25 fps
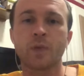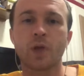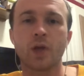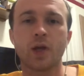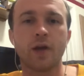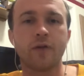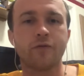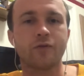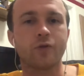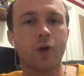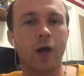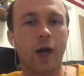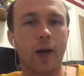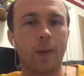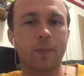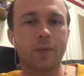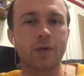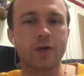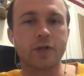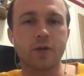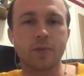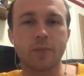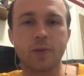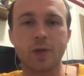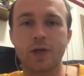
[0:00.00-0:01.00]
If you happen
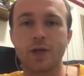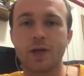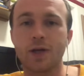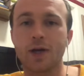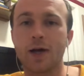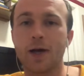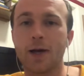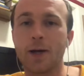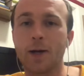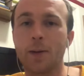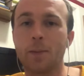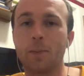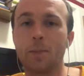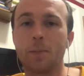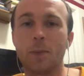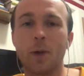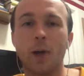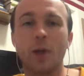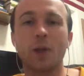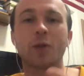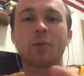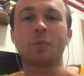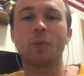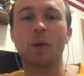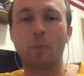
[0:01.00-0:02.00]
to be um, a
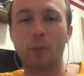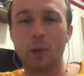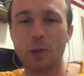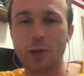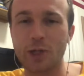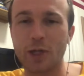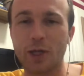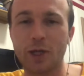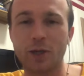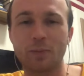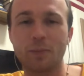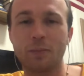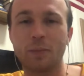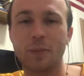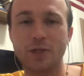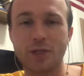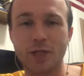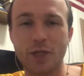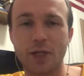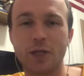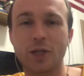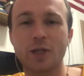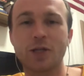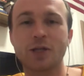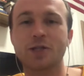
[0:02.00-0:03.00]
little bit more
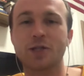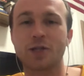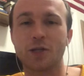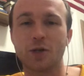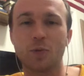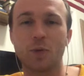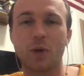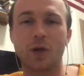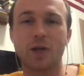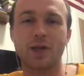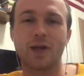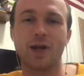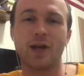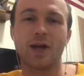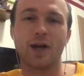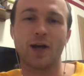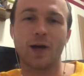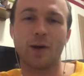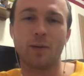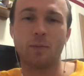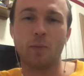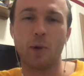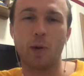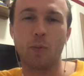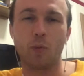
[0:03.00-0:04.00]
meticulous and you want uh,
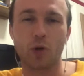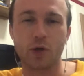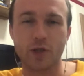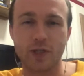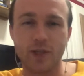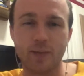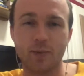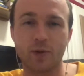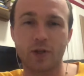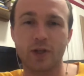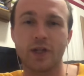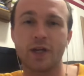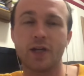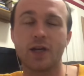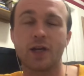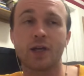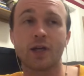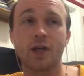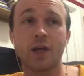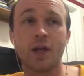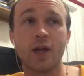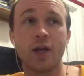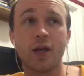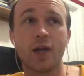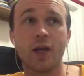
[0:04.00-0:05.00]
a more deep cleaning,
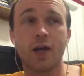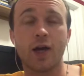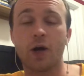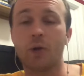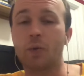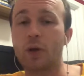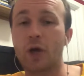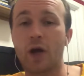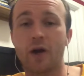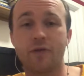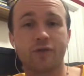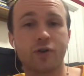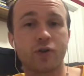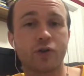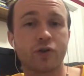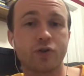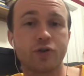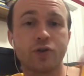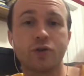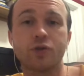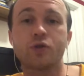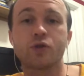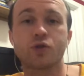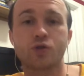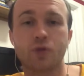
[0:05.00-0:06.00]
uh, we offer to
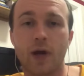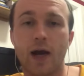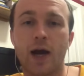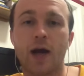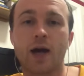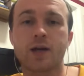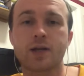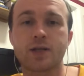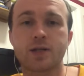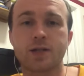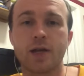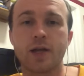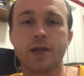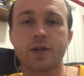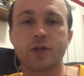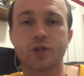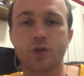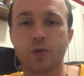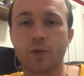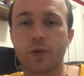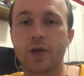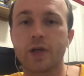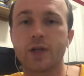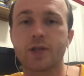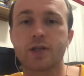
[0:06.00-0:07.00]
do tracks and
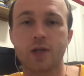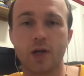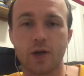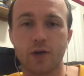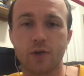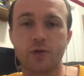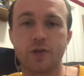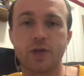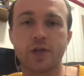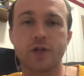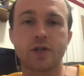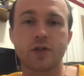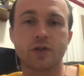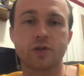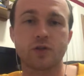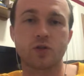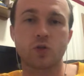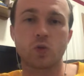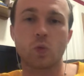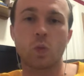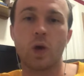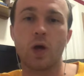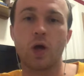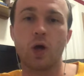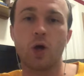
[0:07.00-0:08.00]
screens, other details as
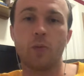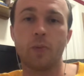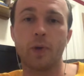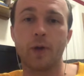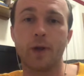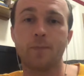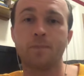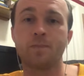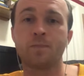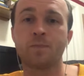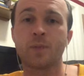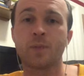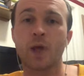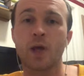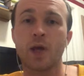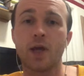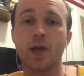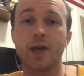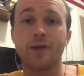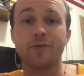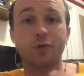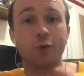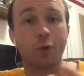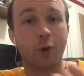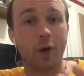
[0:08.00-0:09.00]
well. But
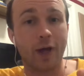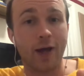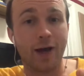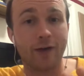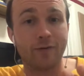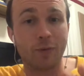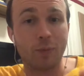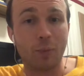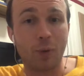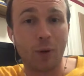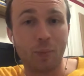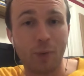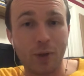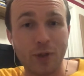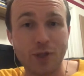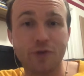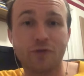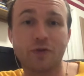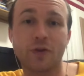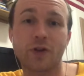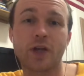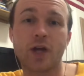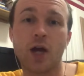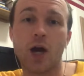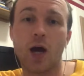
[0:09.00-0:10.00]
if you want to have a more budget
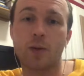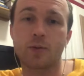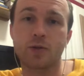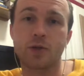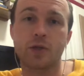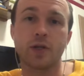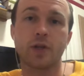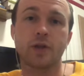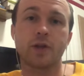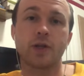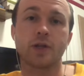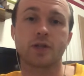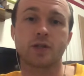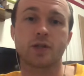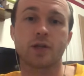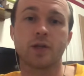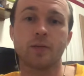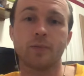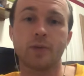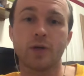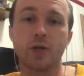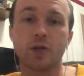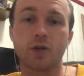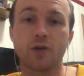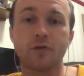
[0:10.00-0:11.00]
friendly option that's going to
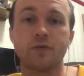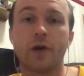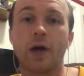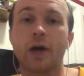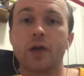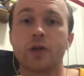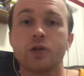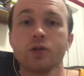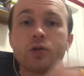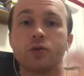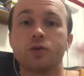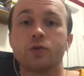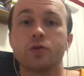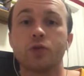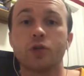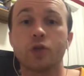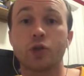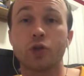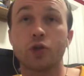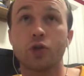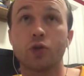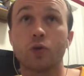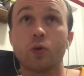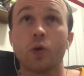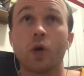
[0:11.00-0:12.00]
be a good value, you can
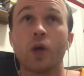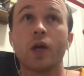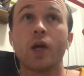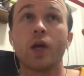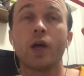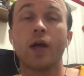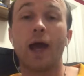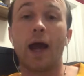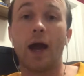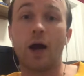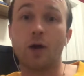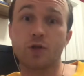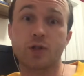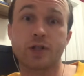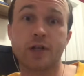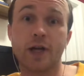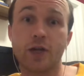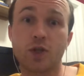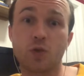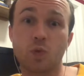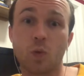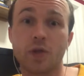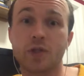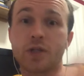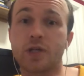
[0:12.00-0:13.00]
do
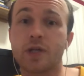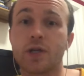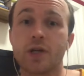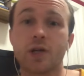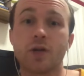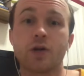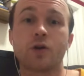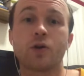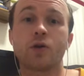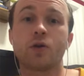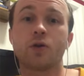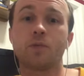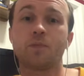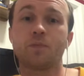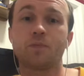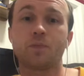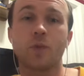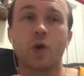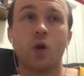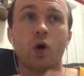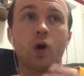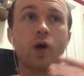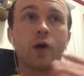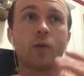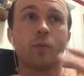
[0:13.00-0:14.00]
outsides once a year,
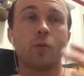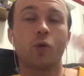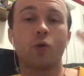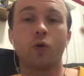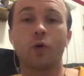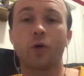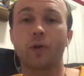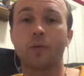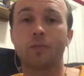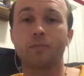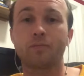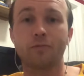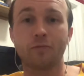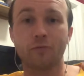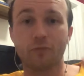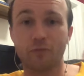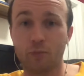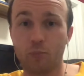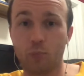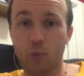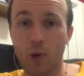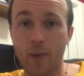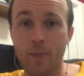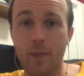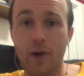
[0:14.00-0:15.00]
um, or
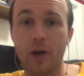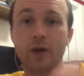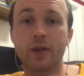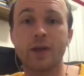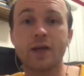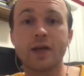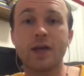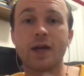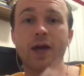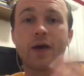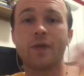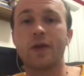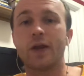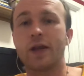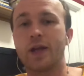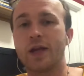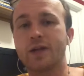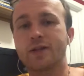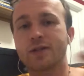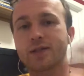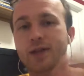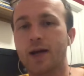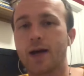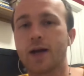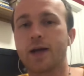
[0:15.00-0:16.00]
primarily, and then
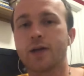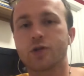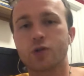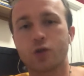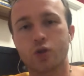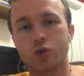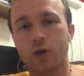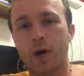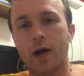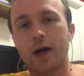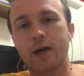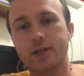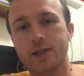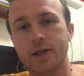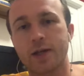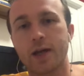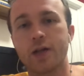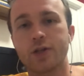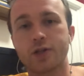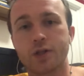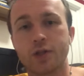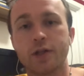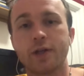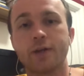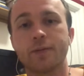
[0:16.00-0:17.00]
insides or tracks
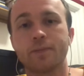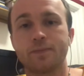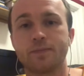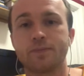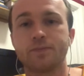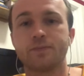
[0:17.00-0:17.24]
occasionally.